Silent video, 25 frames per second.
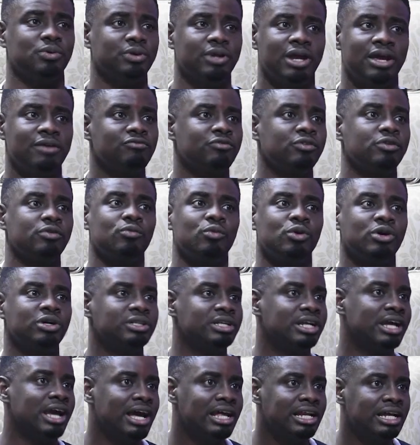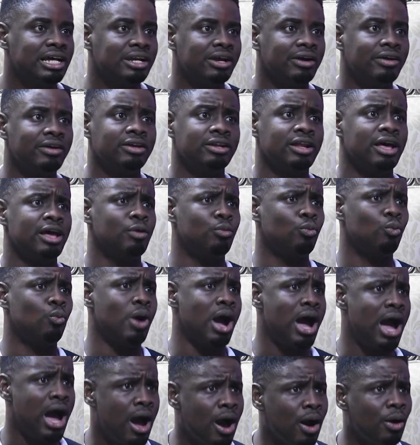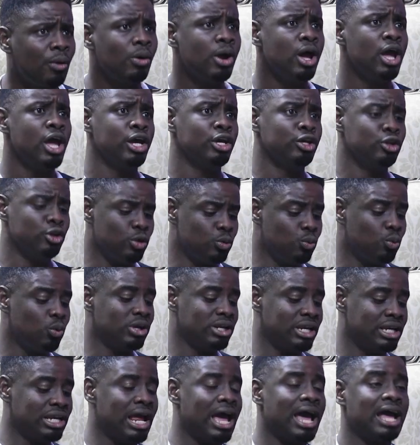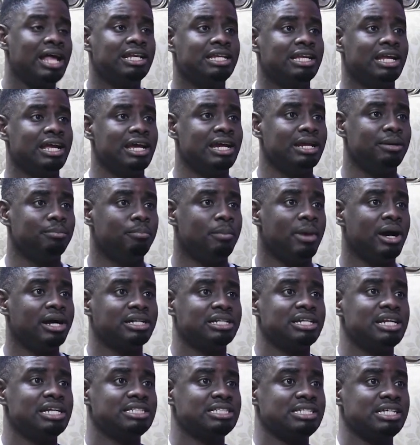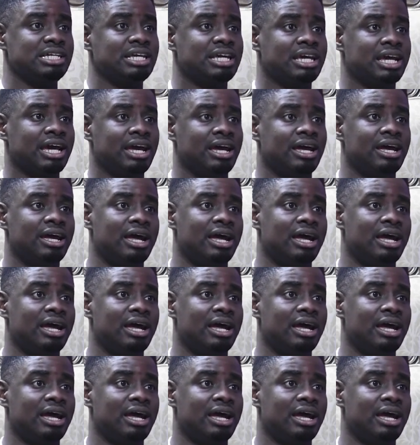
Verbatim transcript: Everyone gathered around, like, wow. You know, what it had a magnetic uh,